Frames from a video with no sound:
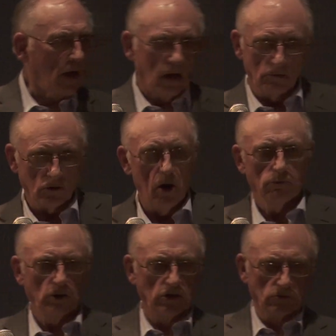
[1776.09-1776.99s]
Oh,
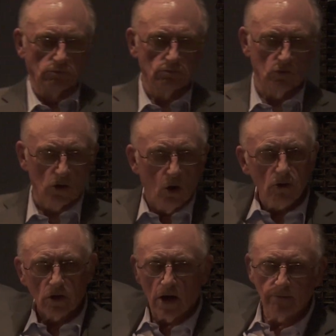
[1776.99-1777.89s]
we can go to
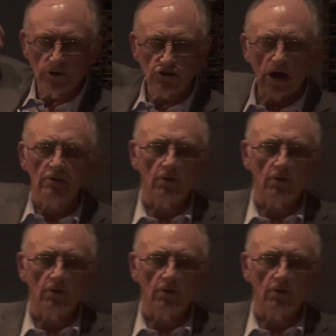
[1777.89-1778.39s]
the Governor General,